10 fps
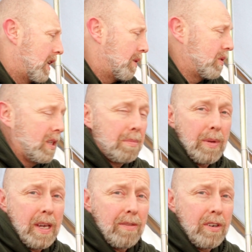I was
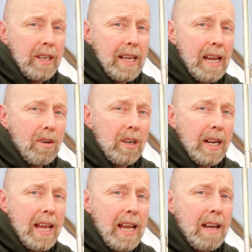up every hour
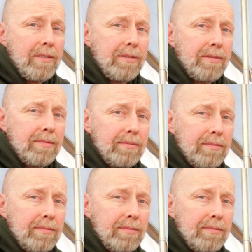and a half